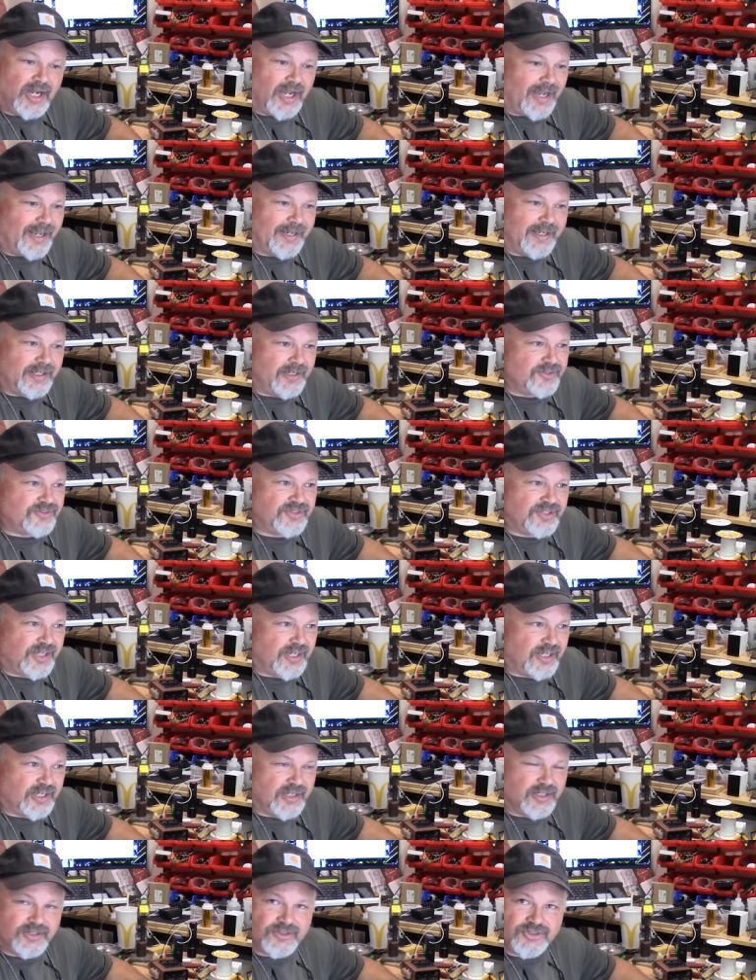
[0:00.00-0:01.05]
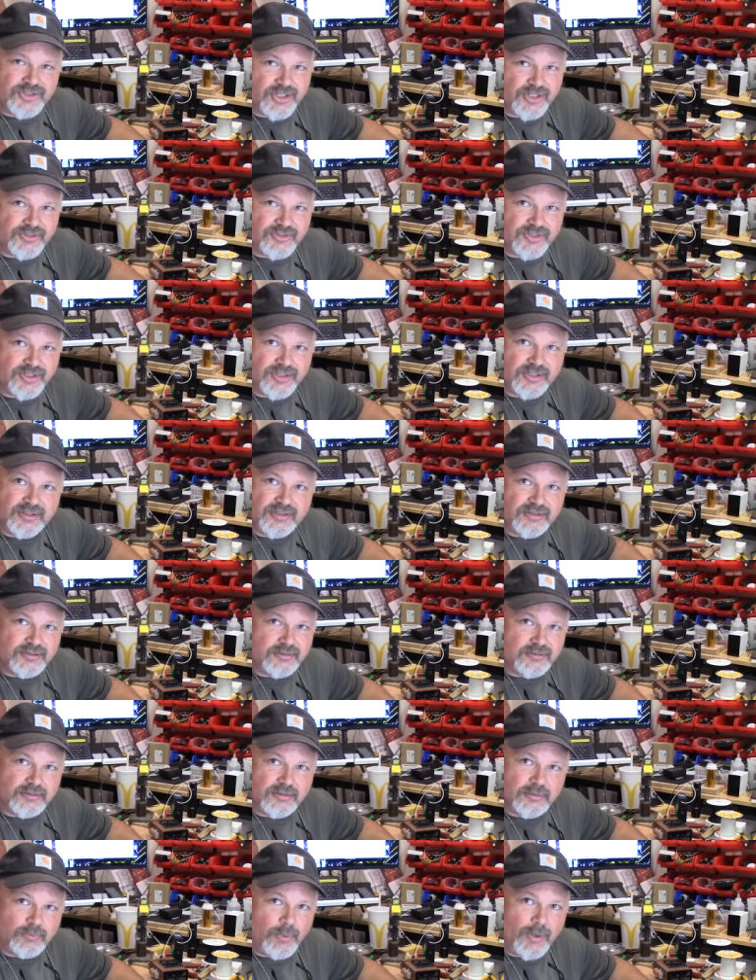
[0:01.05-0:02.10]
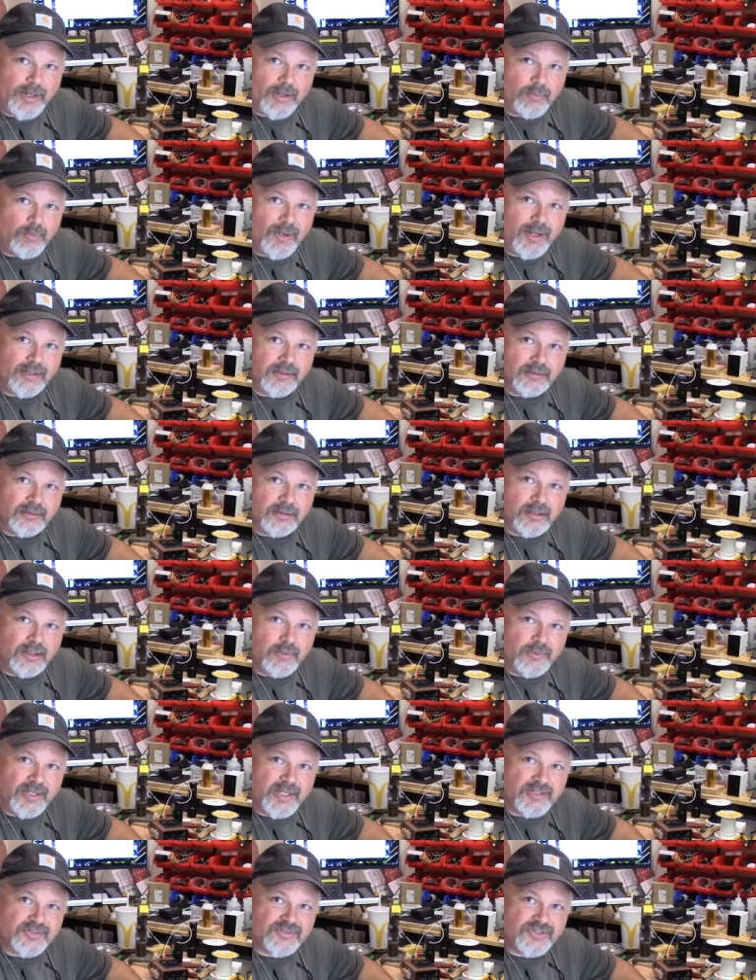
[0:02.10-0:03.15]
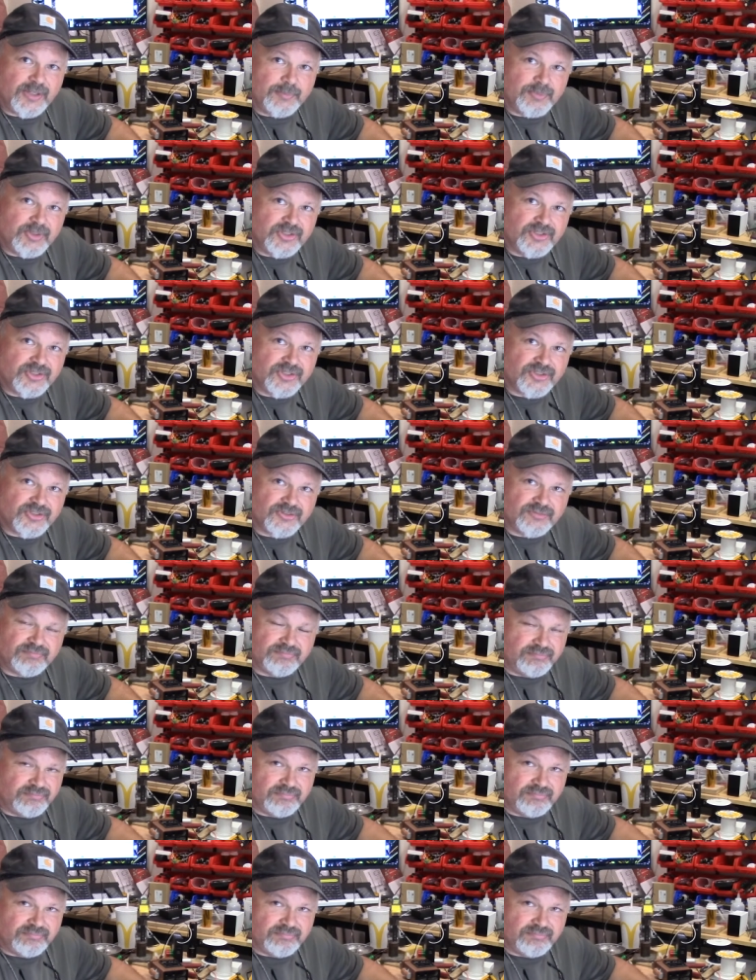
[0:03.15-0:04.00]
I could have taken it and chucked it quite a while ago, except it just